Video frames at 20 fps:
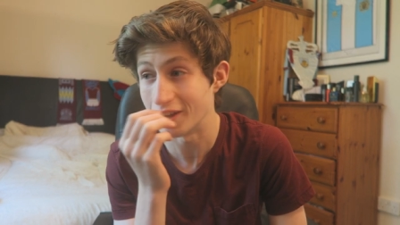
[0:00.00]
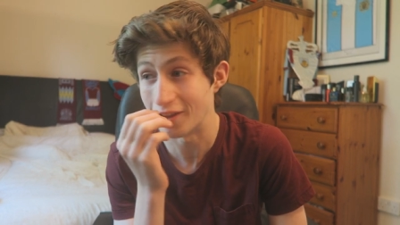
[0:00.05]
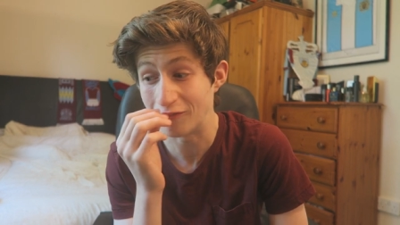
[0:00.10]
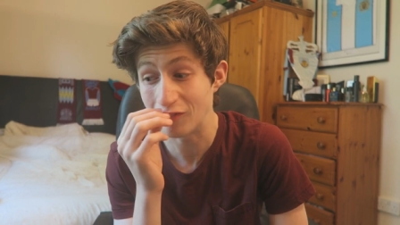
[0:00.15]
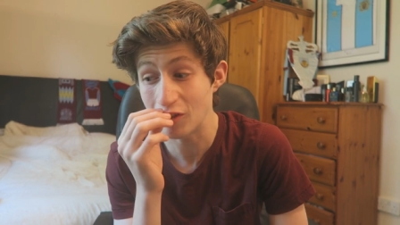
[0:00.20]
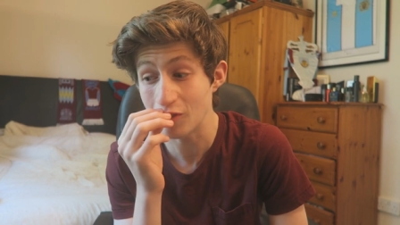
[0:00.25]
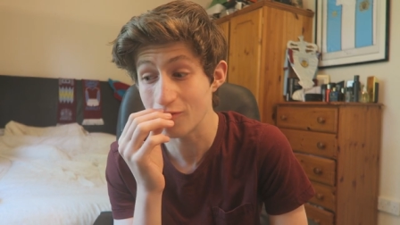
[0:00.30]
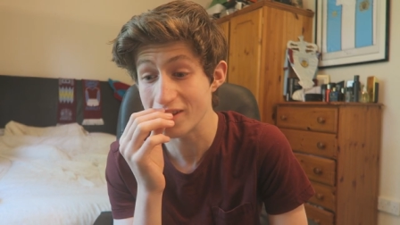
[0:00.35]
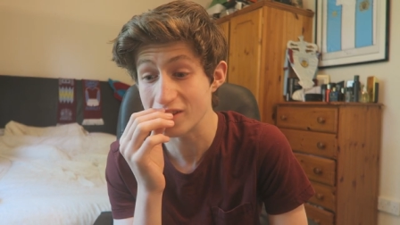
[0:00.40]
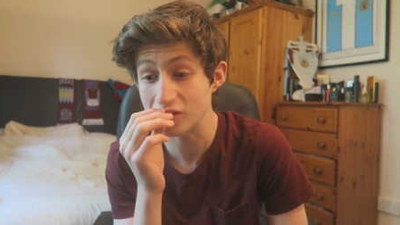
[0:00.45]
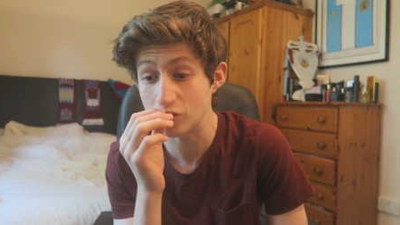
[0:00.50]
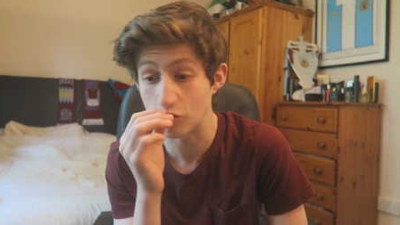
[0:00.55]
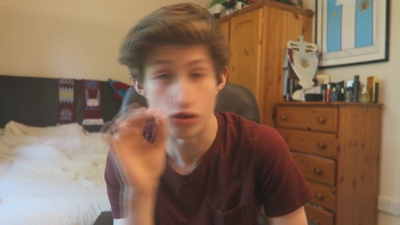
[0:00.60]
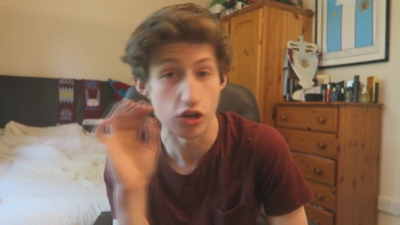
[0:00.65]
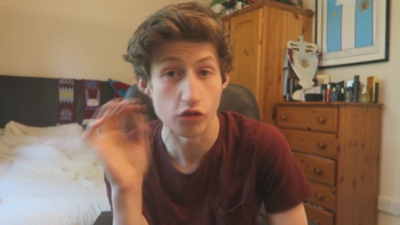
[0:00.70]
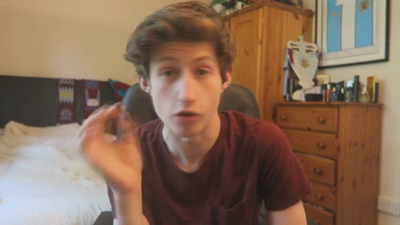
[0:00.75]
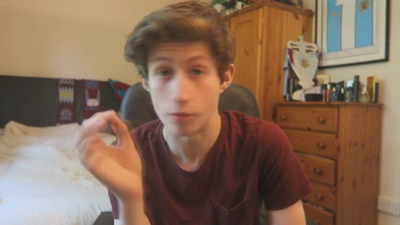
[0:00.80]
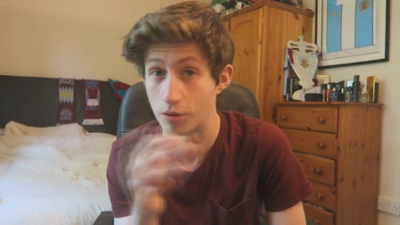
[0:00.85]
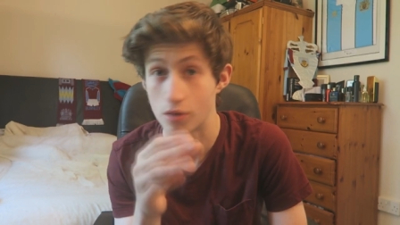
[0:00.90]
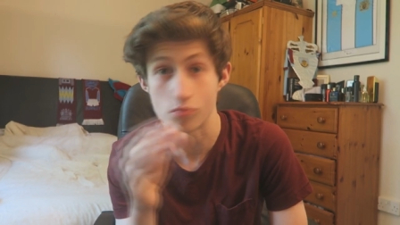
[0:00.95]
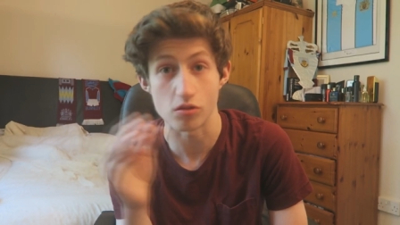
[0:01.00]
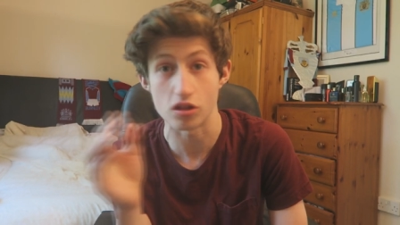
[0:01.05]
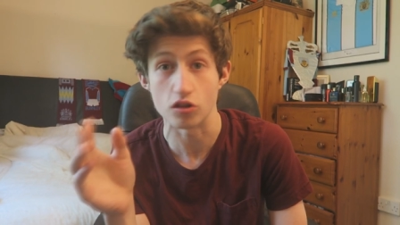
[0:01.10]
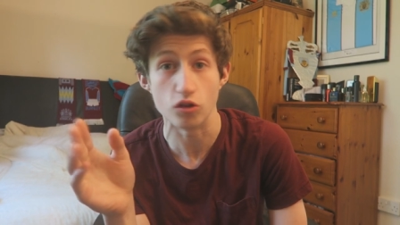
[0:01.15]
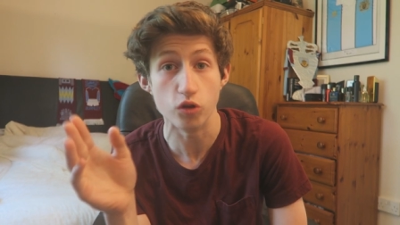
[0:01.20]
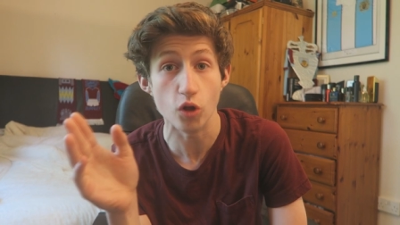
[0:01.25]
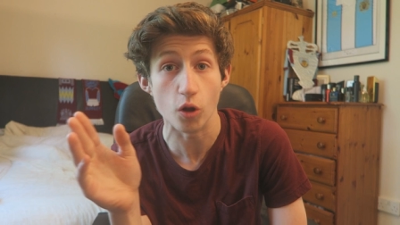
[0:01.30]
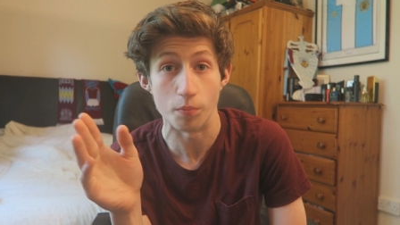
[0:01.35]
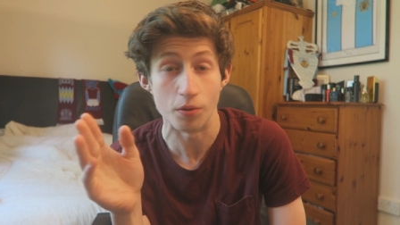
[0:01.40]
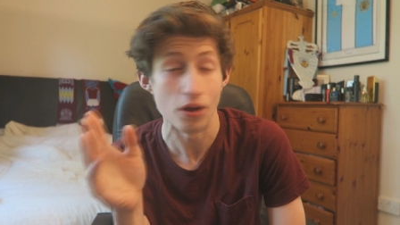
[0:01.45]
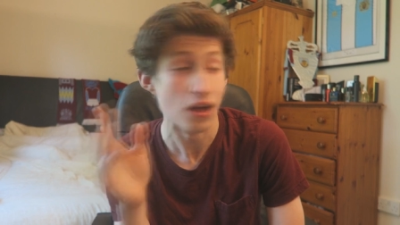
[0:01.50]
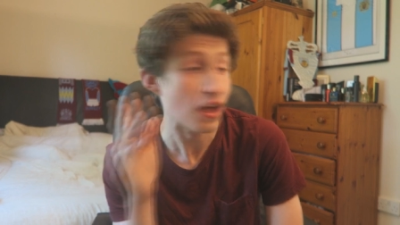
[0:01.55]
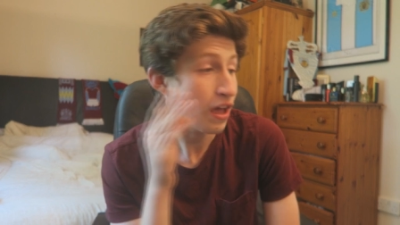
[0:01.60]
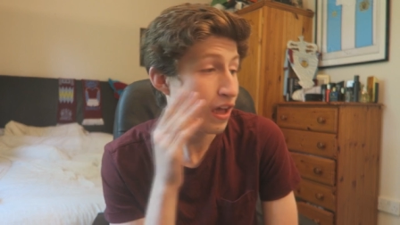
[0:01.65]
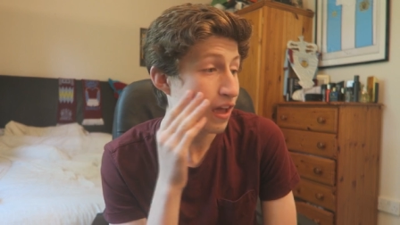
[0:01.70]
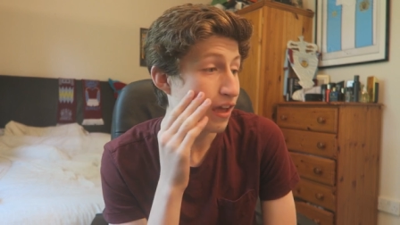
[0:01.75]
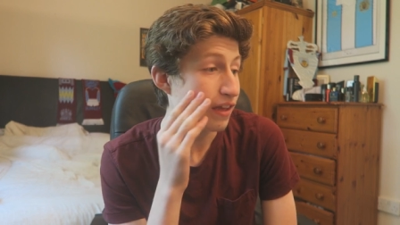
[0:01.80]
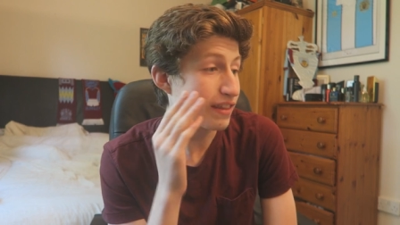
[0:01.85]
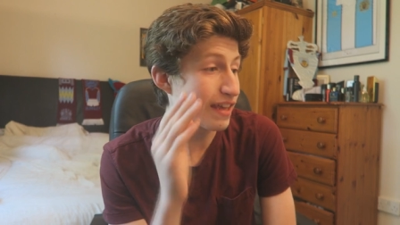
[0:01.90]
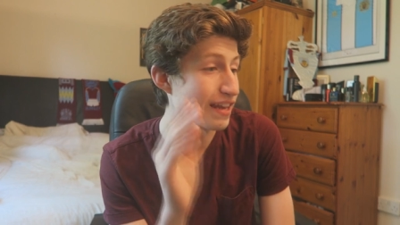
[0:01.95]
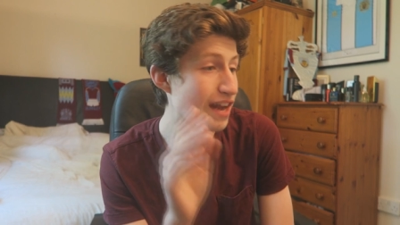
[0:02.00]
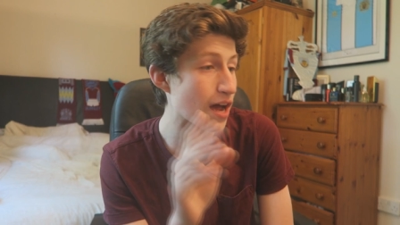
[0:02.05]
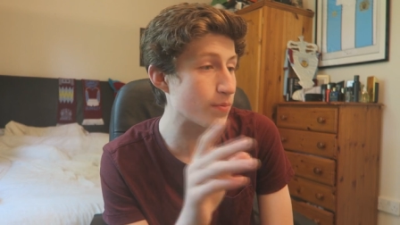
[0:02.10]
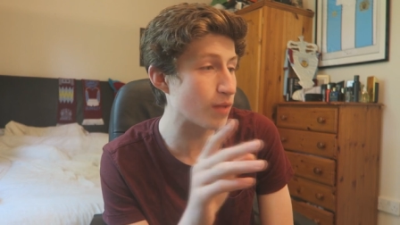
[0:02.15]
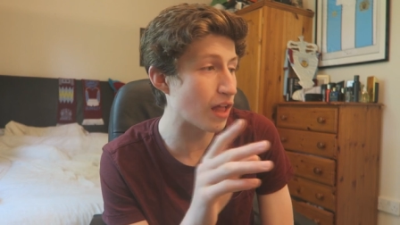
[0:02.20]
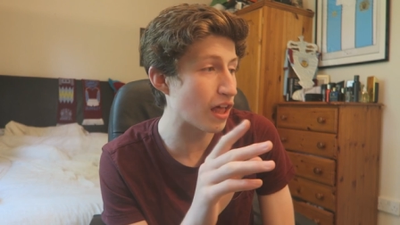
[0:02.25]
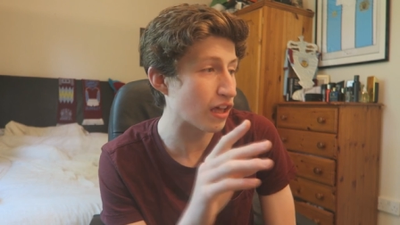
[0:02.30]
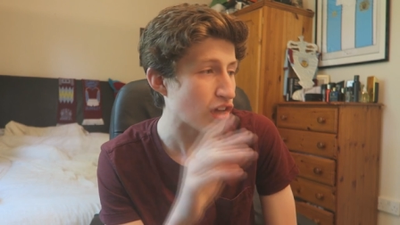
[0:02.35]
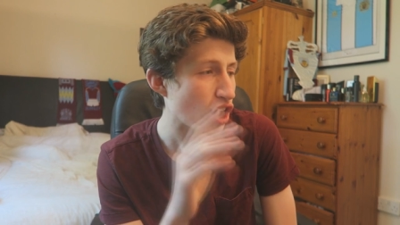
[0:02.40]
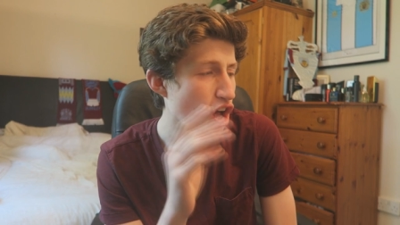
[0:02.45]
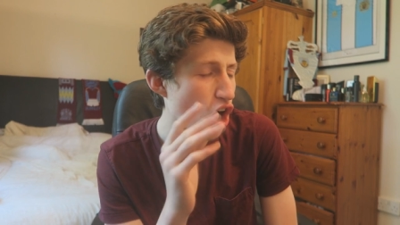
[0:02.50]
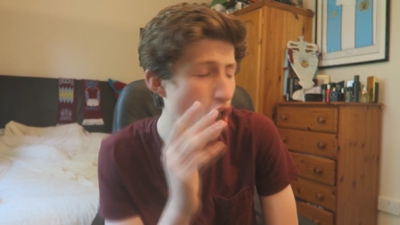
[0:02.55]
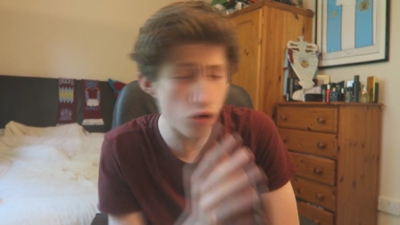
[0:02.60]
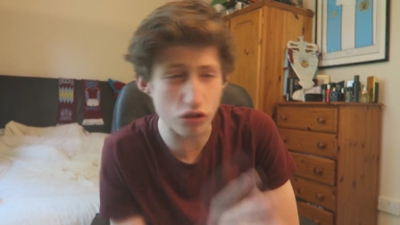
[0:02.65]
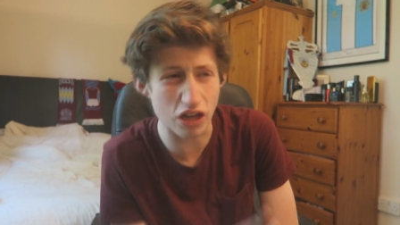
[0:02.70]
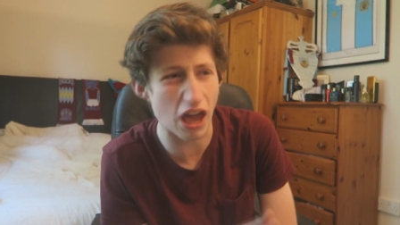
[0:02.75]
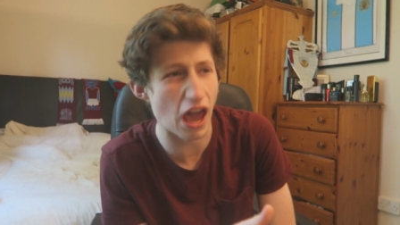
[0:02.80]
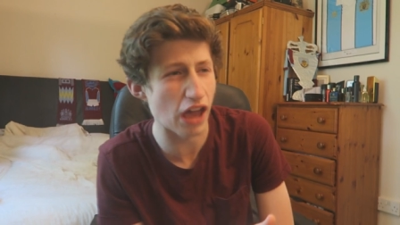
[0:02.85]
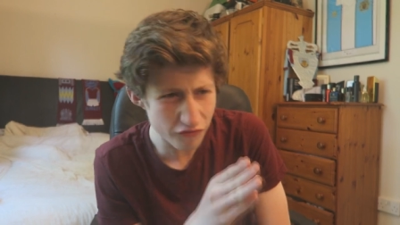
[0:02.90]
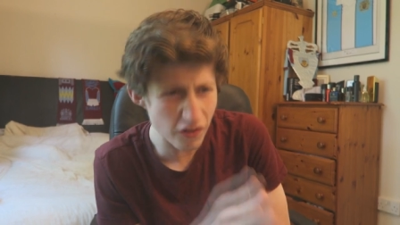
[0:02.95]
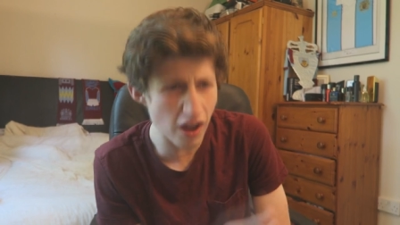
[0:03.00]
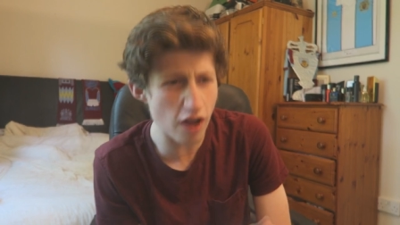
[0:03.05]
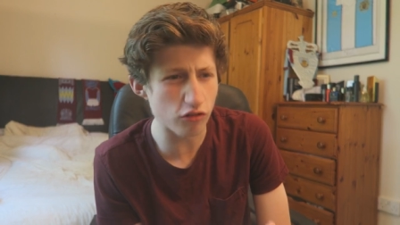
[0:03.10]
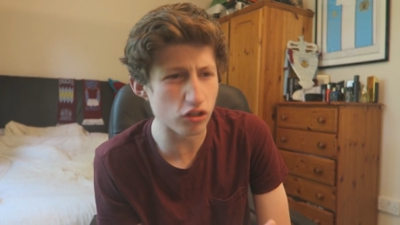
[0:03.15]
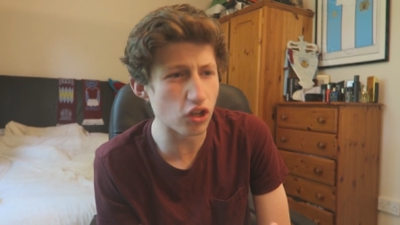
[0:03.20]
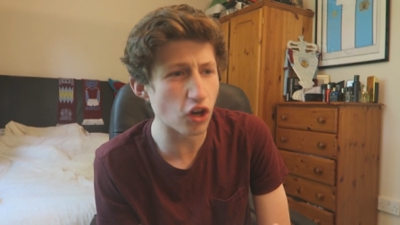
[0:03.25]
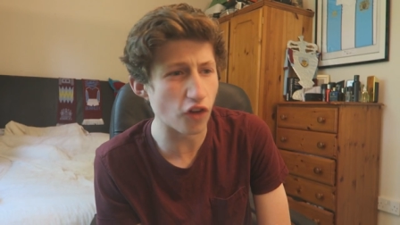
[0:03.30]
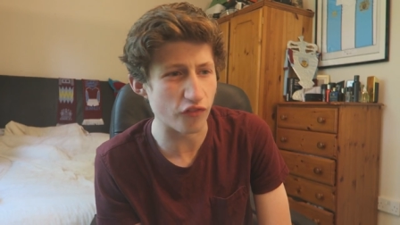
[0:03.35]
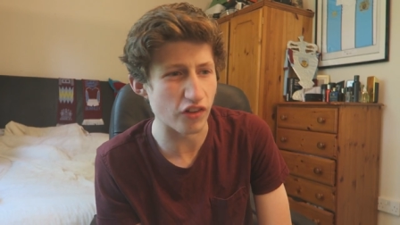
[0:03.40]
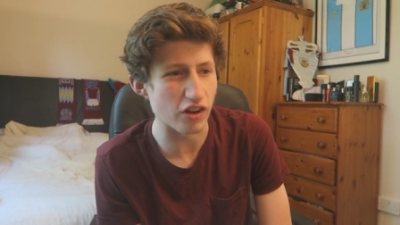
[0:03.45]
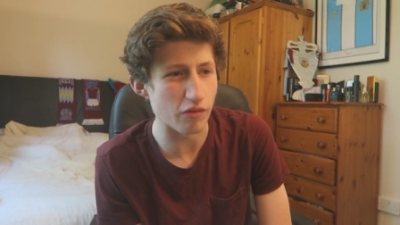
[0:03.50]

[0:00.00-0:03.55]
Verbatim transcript: if he went to another Premier League club, then I'd be like, okay, fair enough.